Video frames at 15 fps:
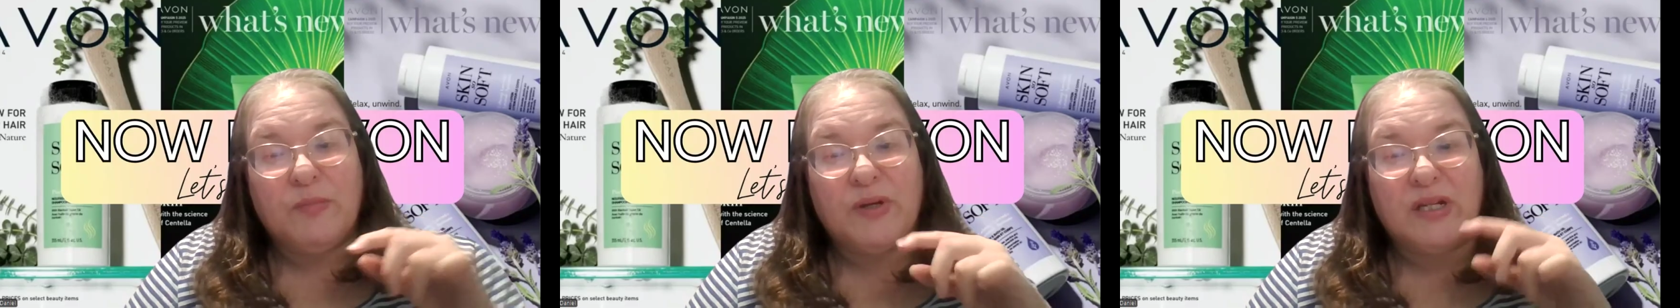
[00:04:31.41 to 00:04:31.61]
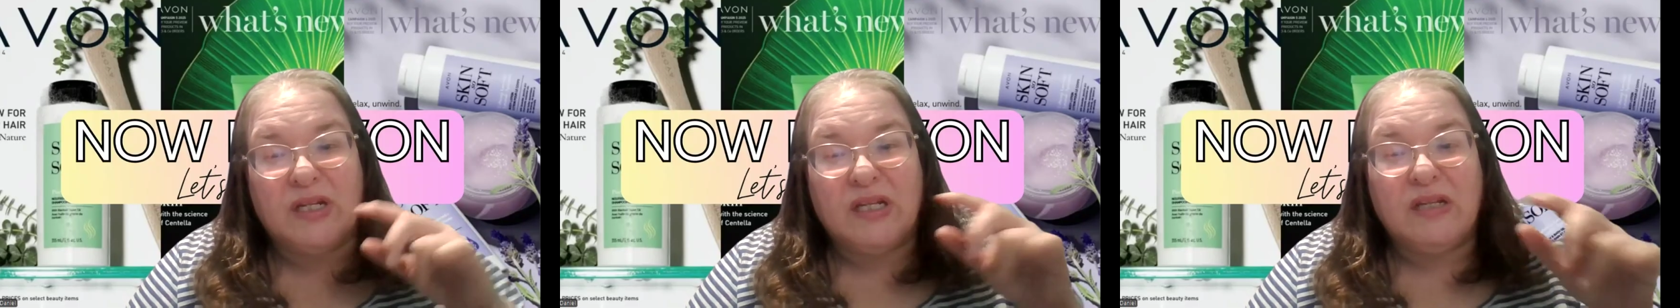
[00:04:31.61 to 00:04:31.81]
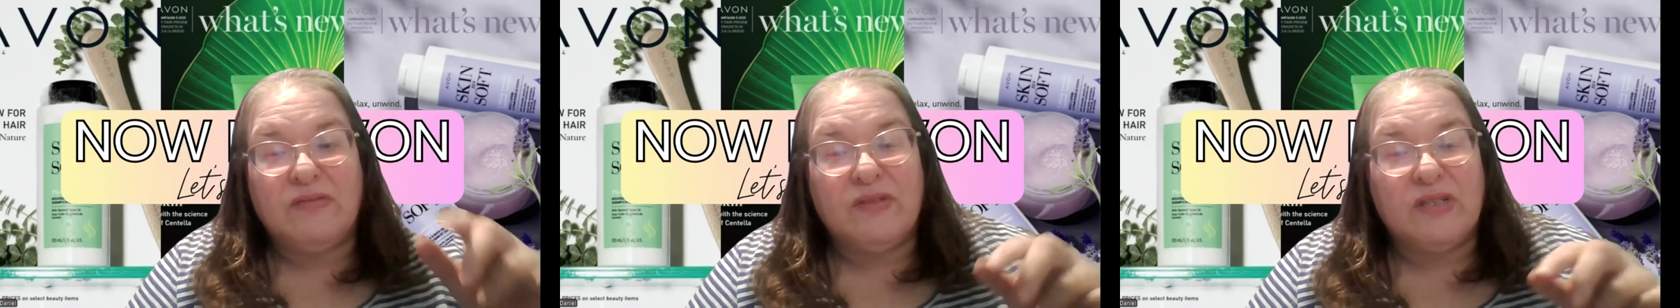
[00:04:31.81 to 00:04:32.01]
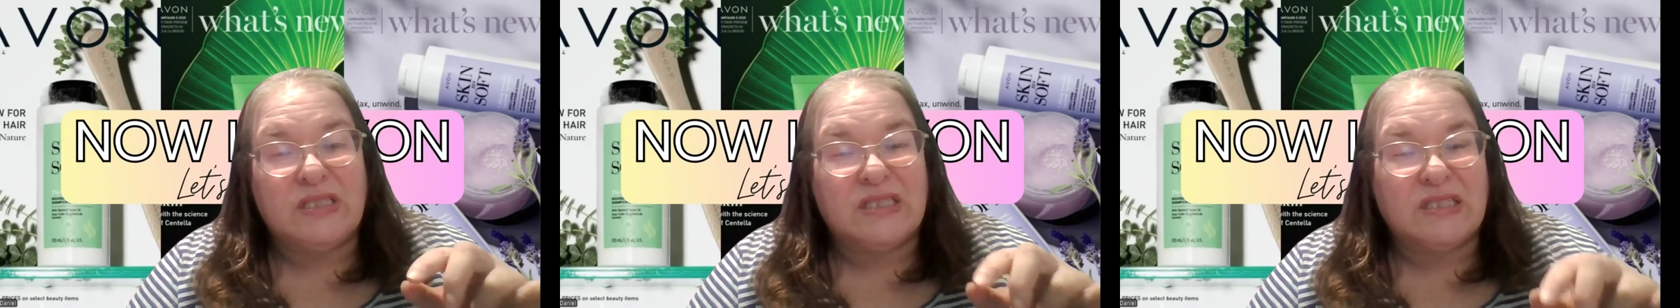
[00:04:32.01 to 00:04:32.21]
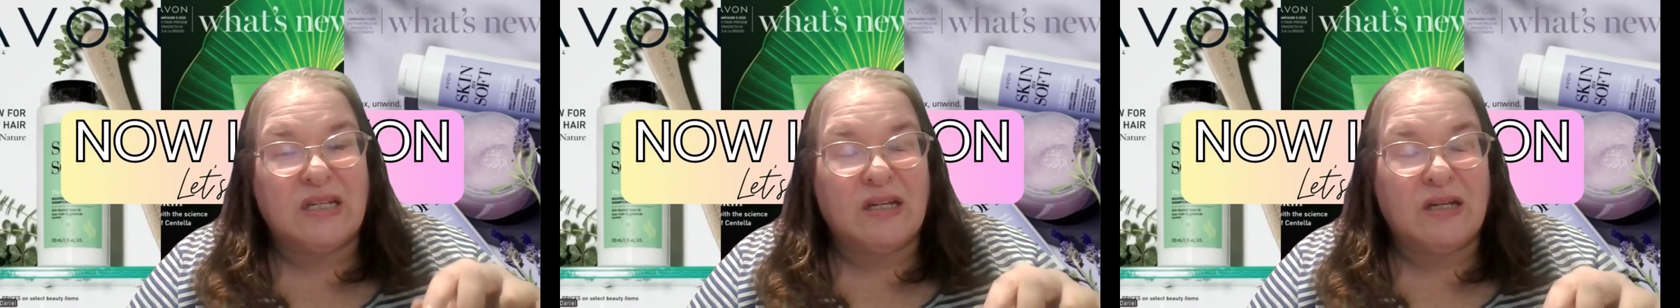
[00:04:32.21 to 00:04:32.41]
but even
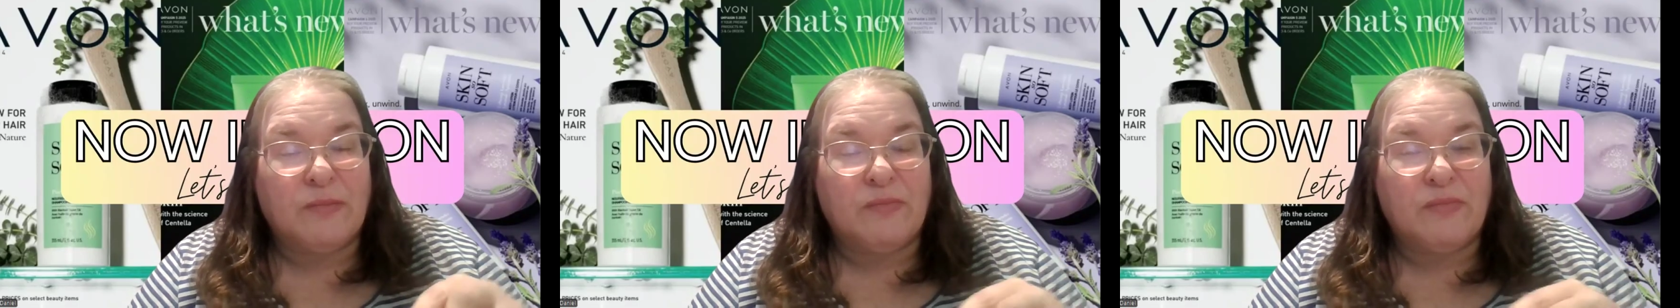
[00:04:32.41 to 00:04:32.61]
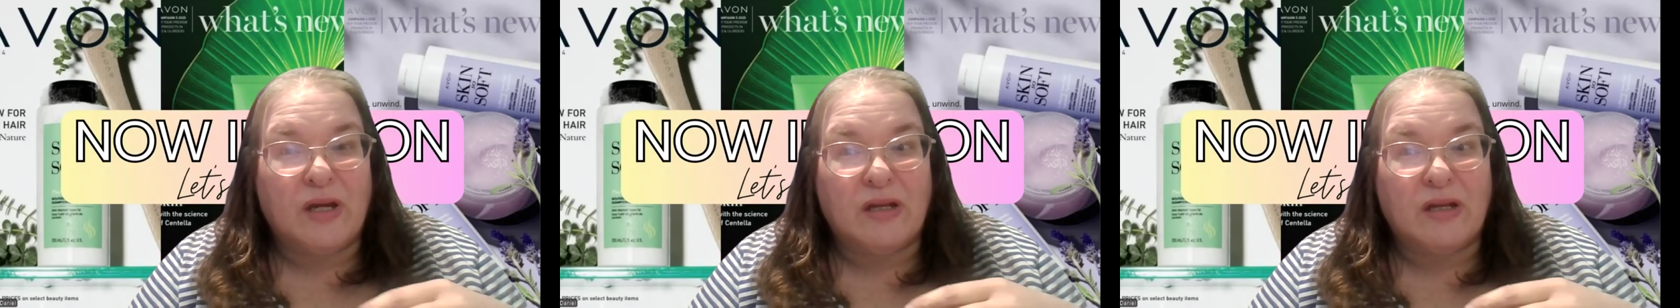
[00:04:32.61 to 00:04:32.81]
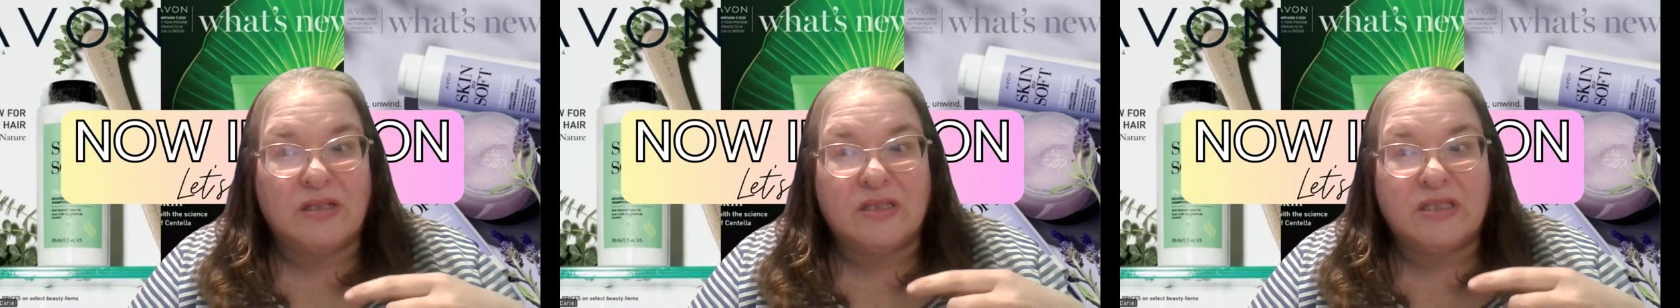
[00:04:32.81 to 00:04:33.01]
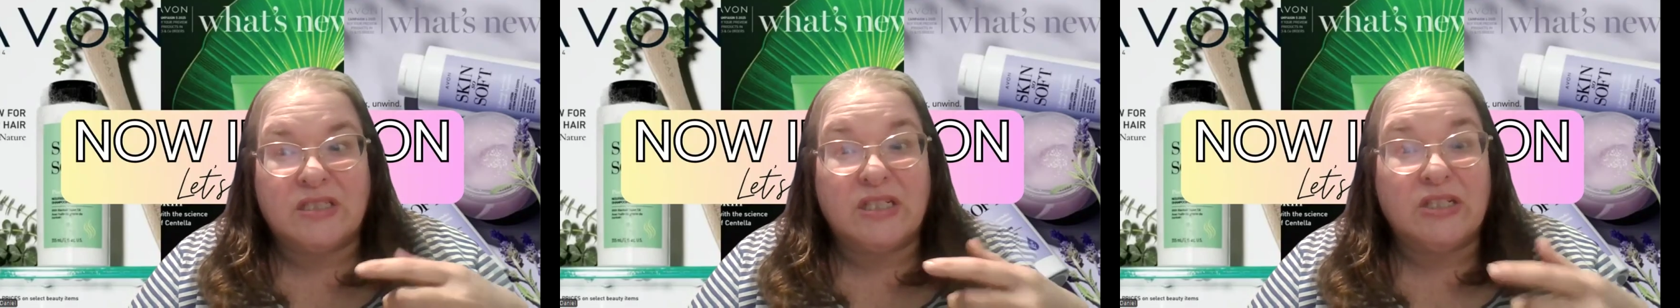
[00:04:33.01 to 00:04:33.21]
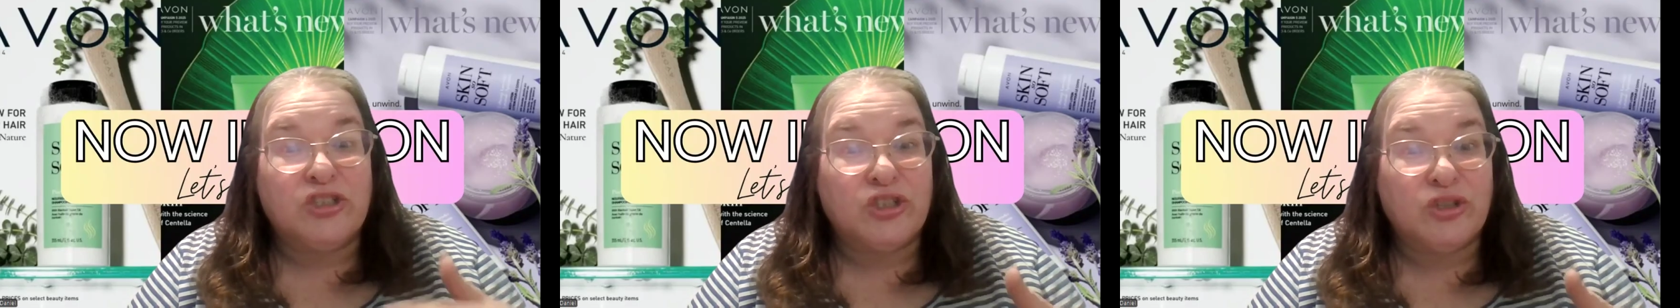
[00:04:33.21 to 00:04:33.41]
some
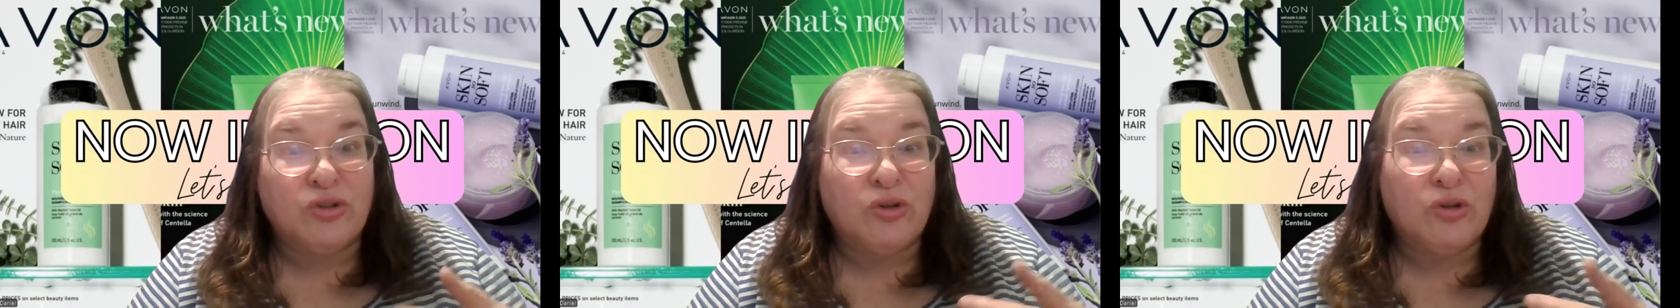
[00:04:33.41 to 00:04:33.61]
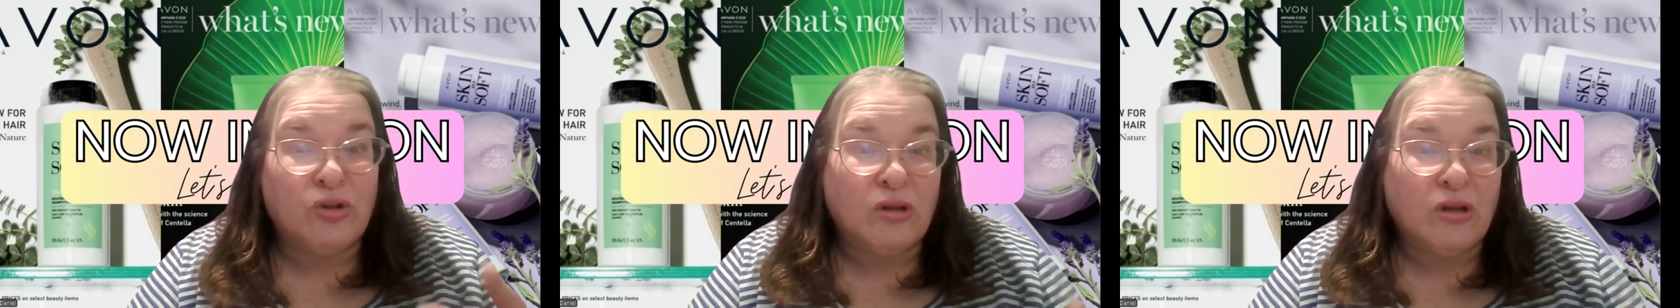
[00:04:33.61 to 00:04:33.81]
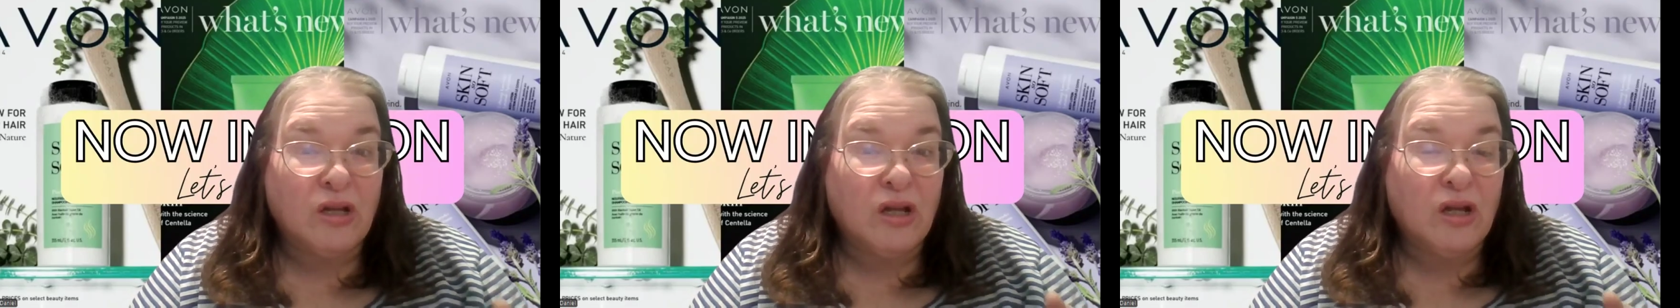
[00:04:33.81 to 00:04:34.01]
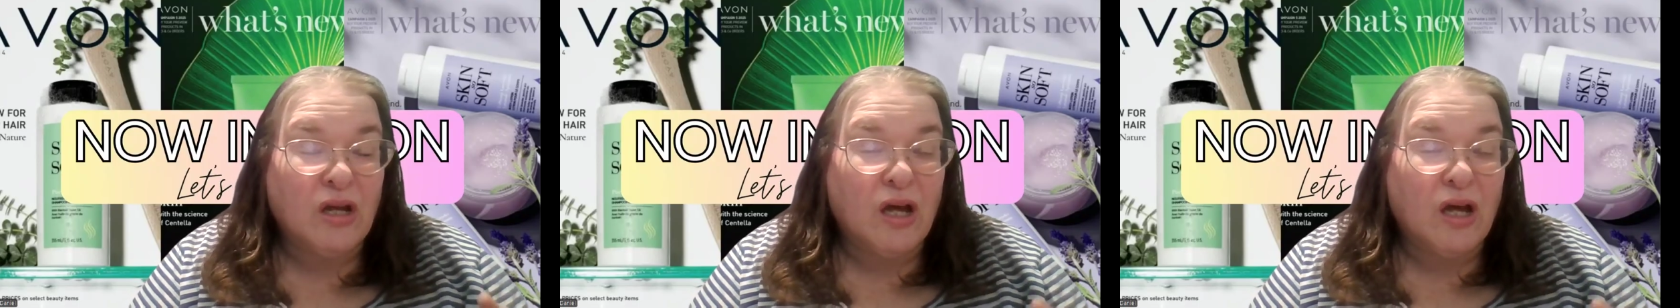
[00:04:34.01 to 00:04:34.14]
digital